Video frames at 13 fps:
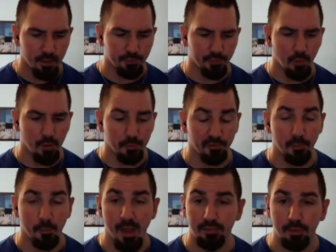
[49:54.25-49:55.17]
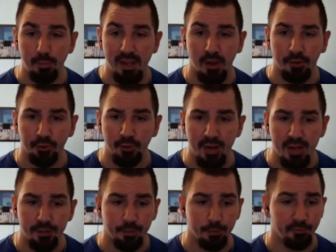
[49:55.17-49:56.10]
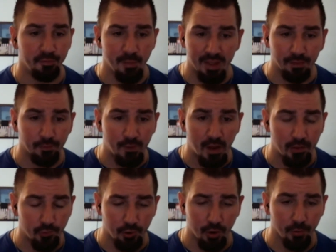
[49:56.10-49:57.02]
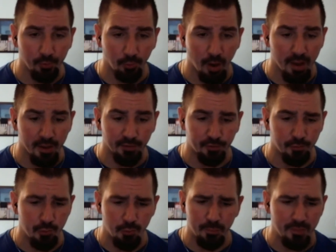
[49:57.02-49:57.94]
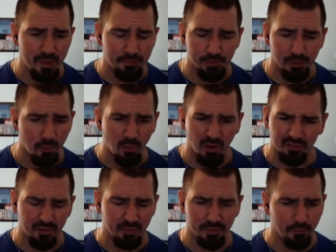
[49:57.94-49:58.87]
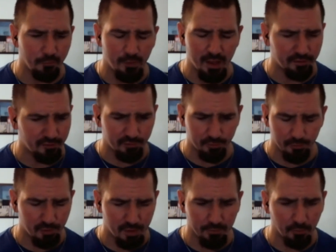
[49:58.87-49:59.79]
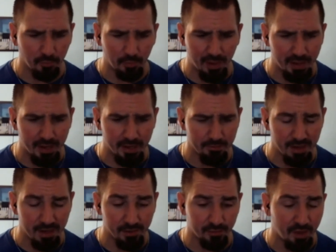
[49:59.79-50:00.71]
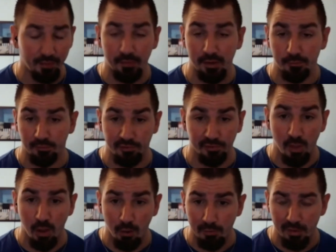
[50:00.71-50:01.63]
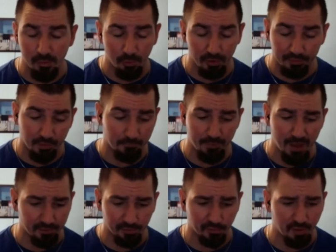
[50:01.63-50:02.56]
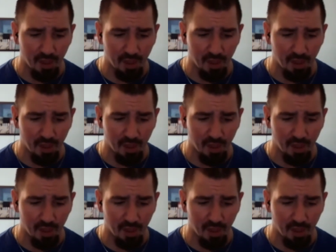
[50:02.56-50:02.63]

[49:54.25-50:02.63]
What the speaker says: So it was meant to be underneath. It was meant to find Jerry Rice, who, even though wasn't the fastest receiver by any means, not that he was slow, but he wasn't the fastest